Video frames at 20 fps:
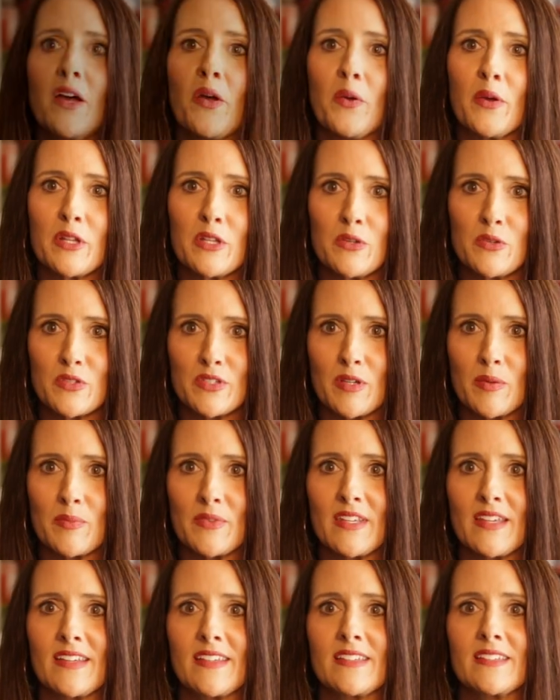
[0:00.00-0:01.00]
telling you
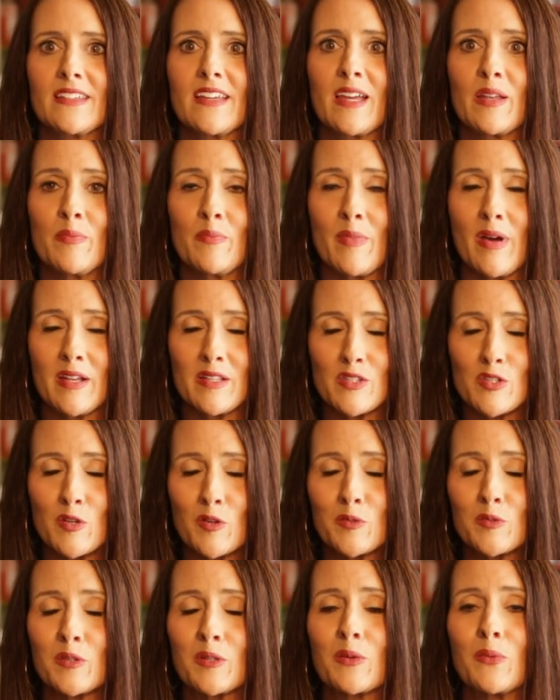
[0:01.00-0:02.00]
something, and mine
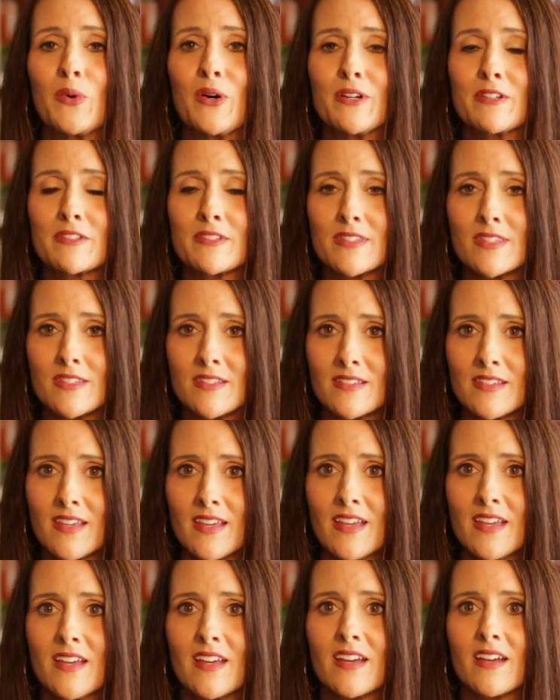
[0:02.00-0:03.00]
certainly was,
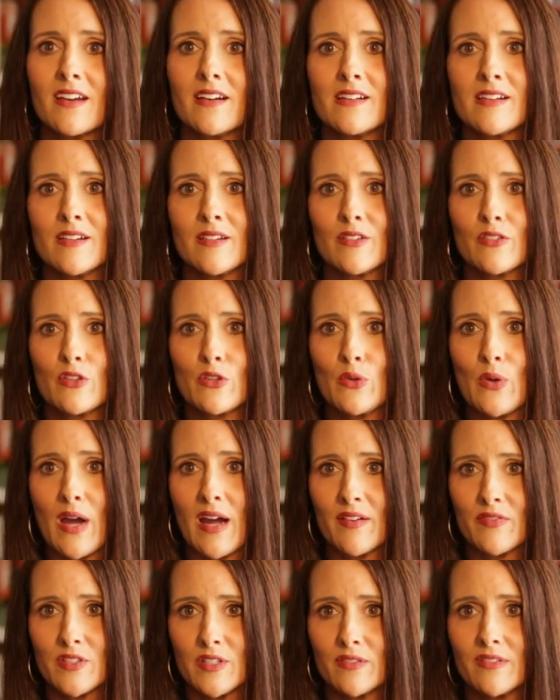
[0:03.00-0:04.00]
you
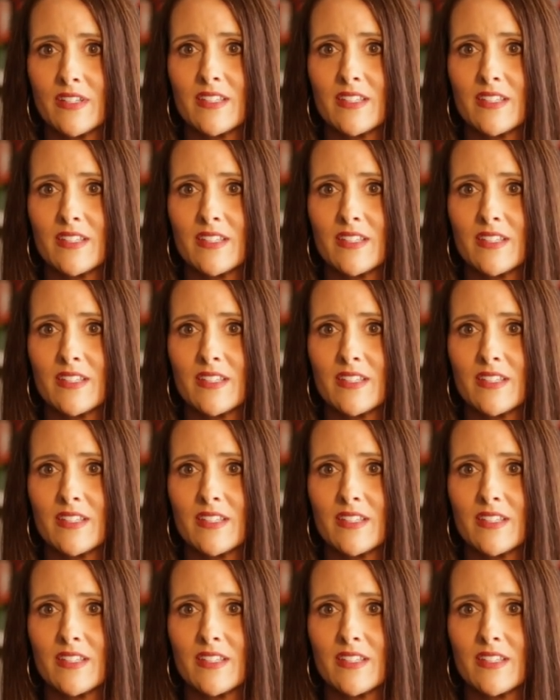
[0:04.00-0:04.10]
have to